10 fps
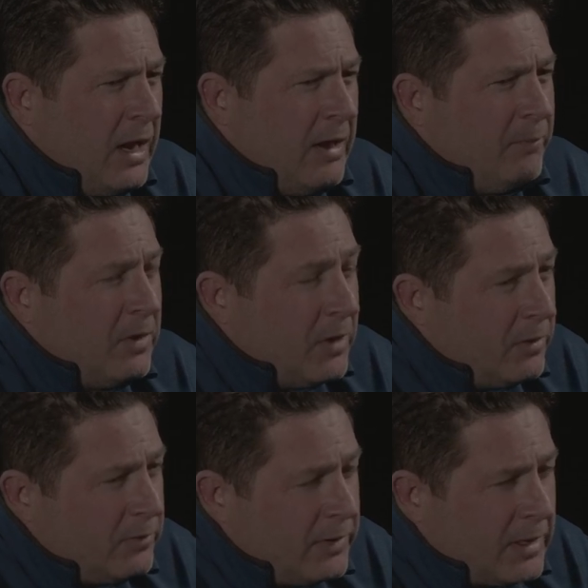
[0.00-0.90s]
And
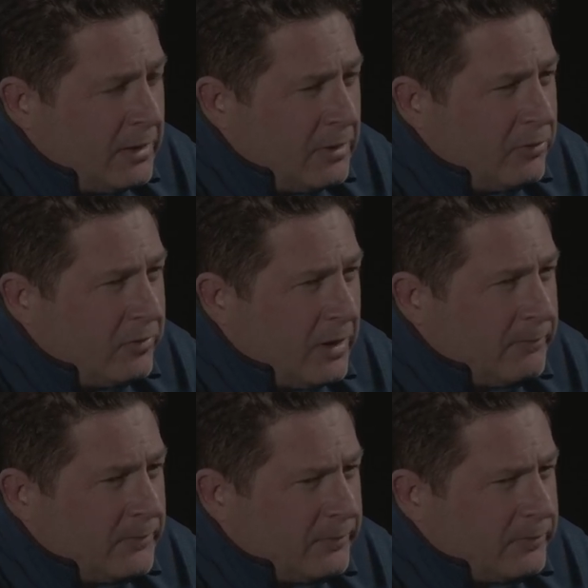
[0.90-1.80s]
the other thing I didn't
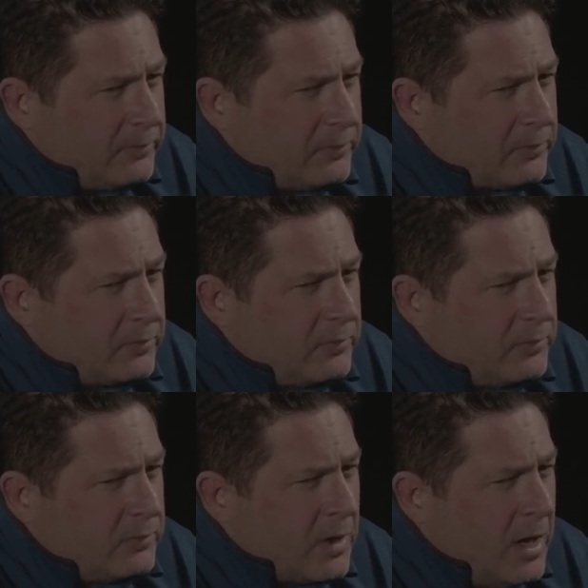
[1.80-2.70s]
understand,
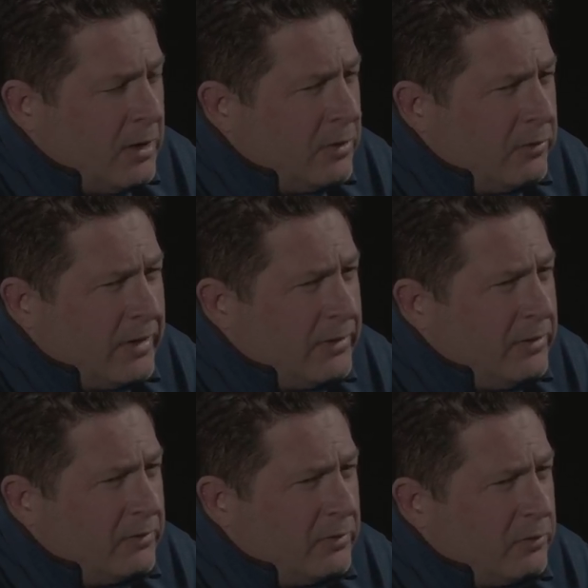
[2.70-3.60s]
I didn't understand
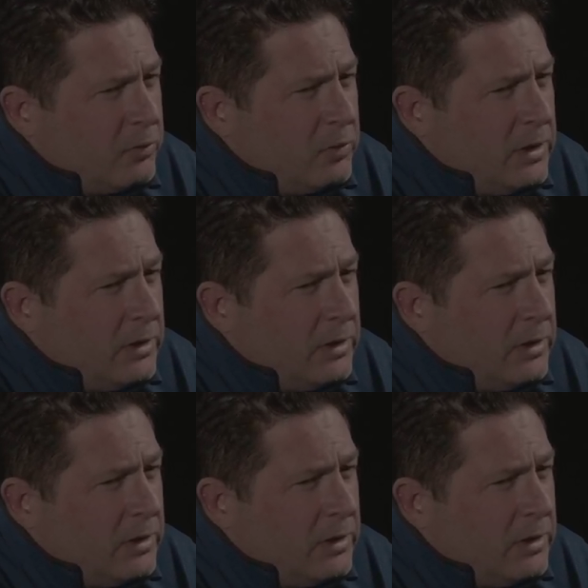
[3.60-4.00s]
the difference